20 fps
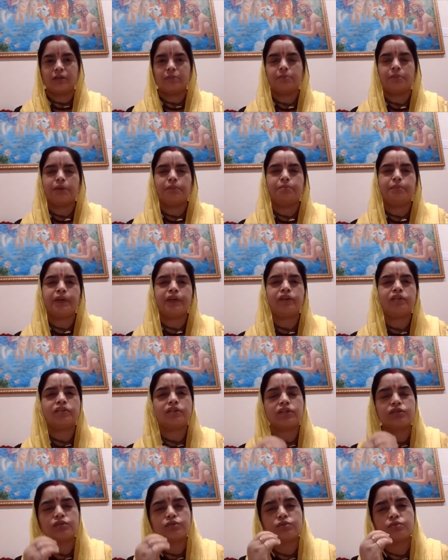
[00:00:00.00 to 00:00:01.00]
But because
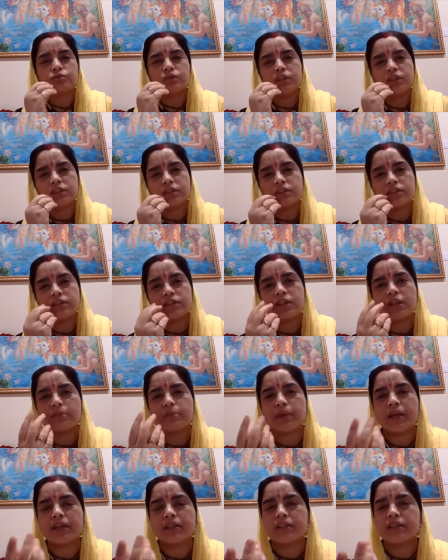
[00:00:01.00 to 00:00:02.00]
as soon as Krishna
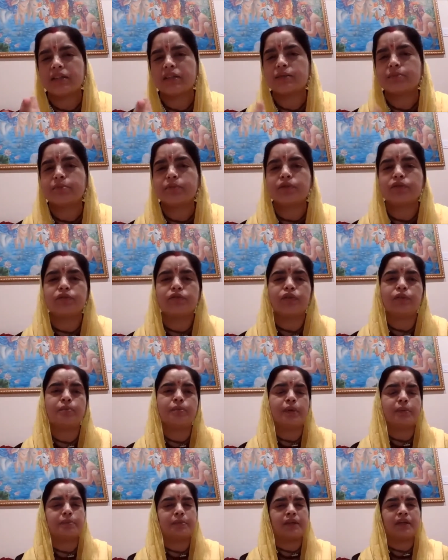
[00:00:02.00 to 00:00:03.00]
makes these beautiful
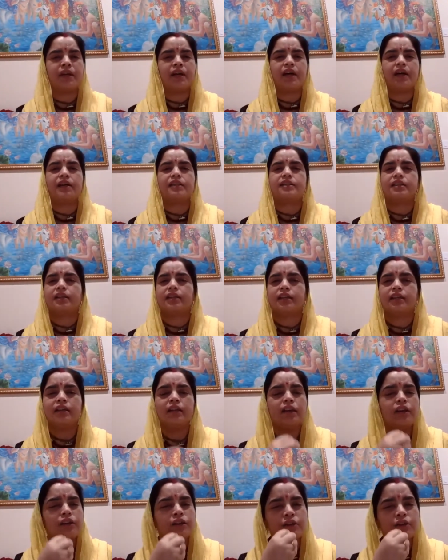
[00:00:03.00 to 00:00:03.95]
puppy eyes and he,